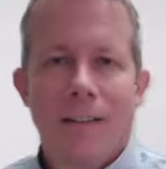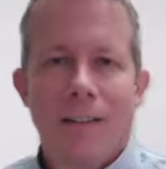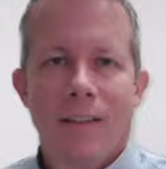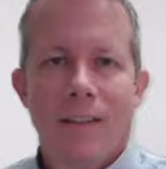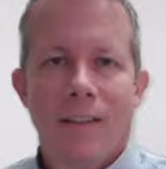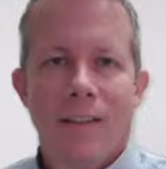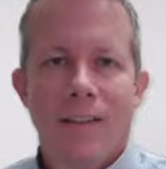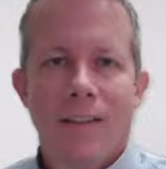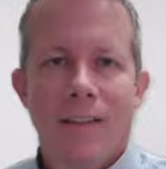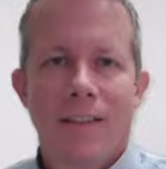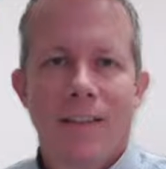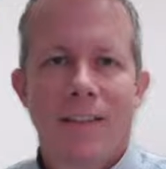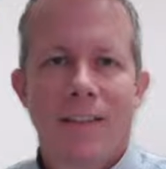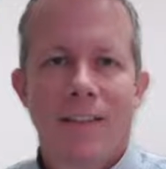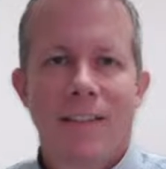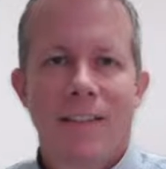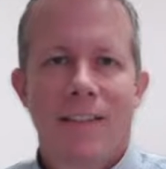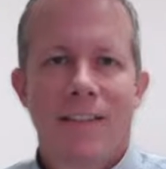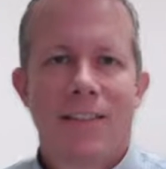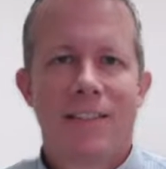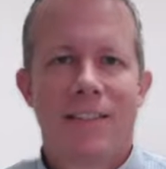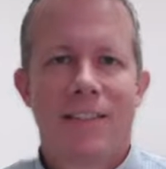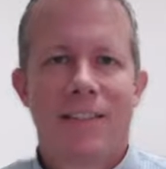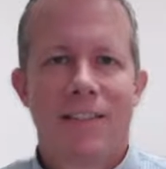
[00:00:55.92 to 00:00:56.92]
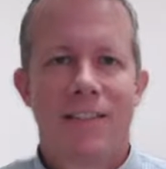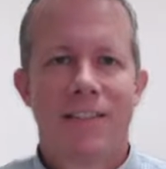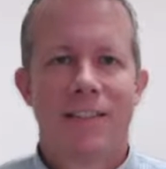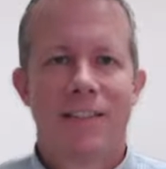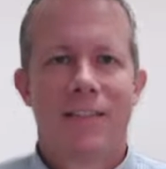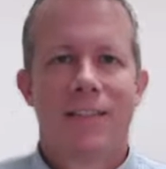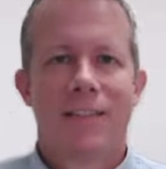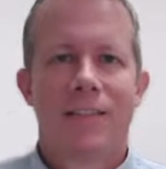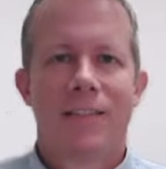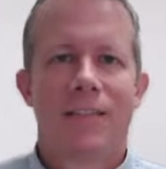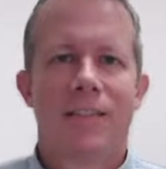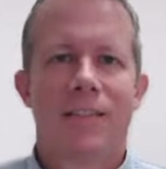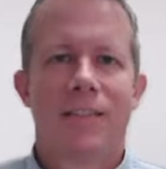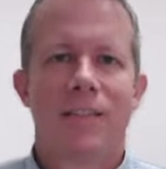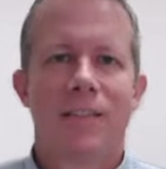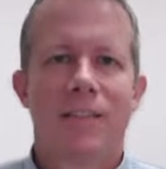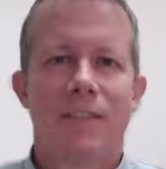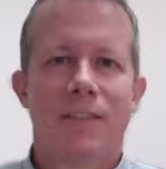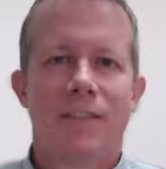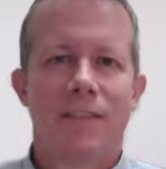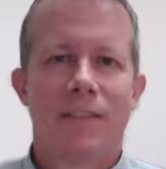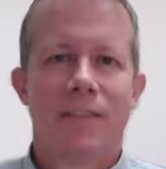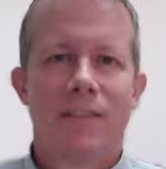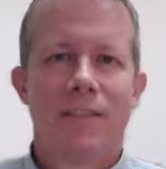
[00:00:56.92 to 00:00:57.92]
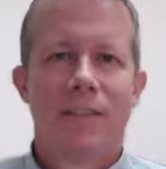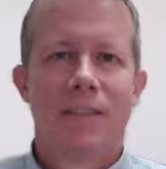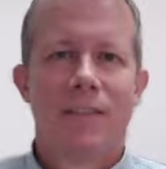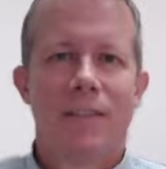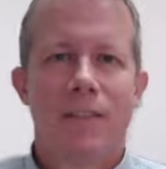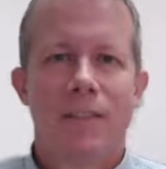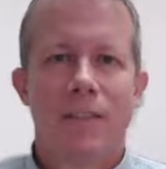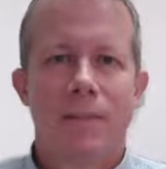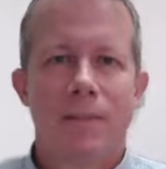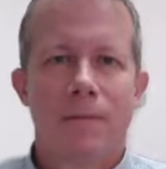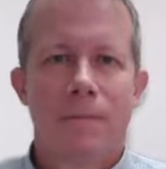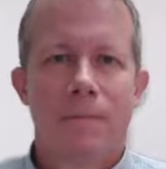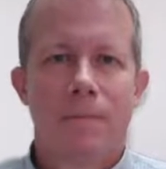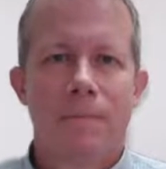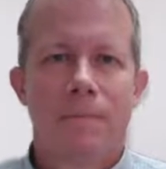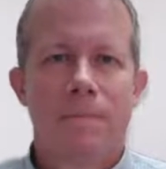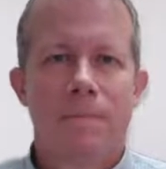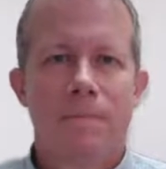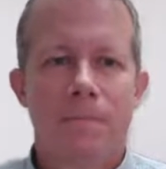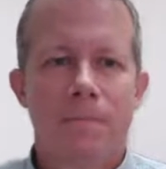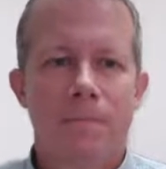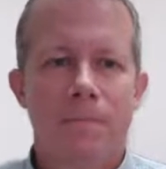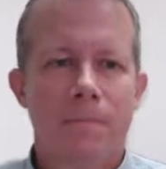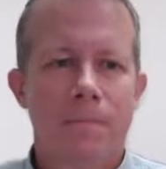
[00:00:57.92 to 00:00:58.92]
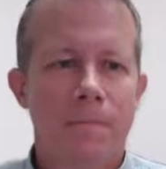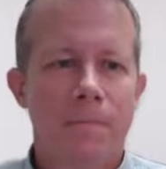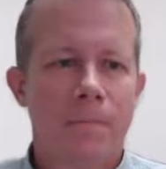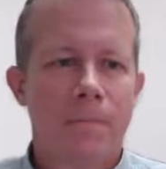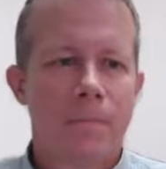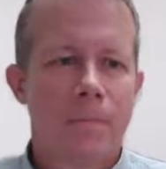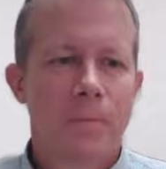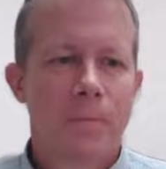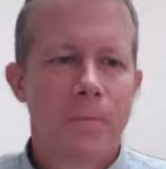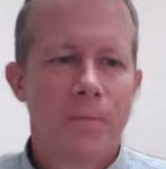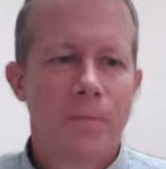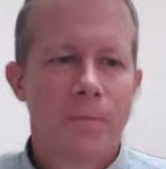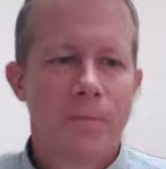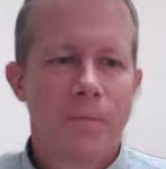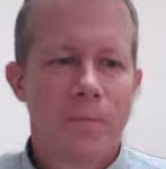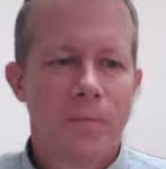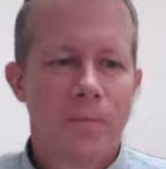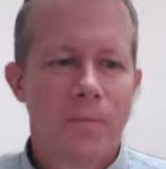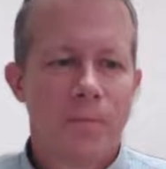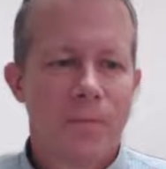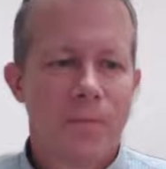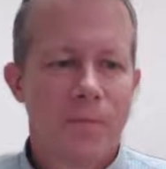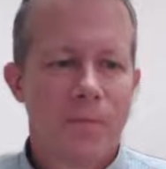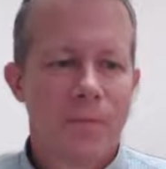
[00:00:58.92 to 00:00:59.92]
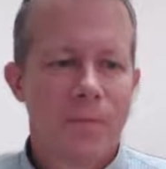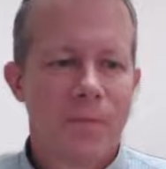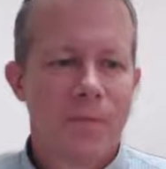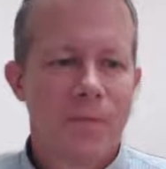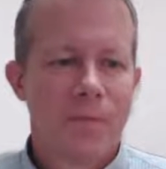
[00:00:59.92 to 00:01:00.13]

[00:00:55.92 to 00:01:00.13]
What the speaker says: (not speaking)